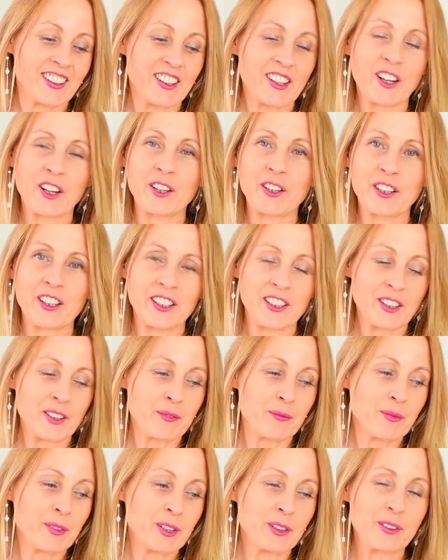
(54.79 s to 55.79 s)
coconut
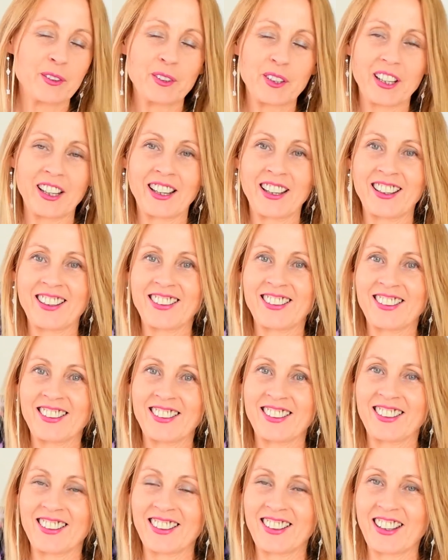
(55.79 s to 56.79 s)
milk
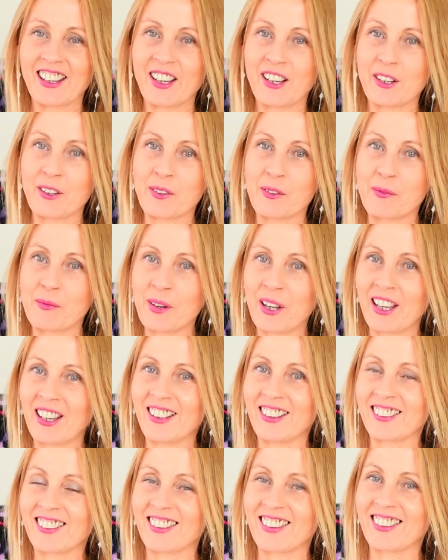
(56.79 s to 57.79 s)
and cacao
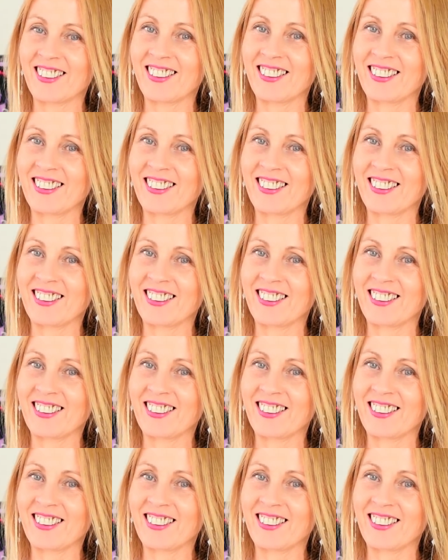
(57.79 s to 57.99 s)
powder.